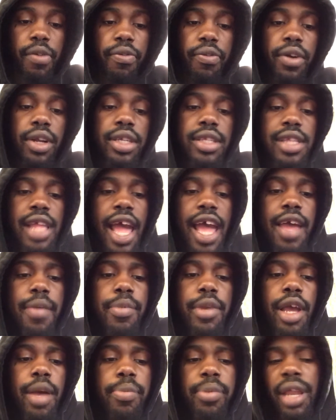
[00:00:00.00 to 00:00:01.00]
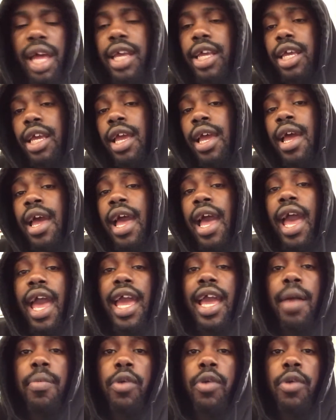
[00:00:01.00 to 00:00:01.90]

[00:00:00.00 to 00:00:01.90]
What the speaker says: friends that hit me up like, hey,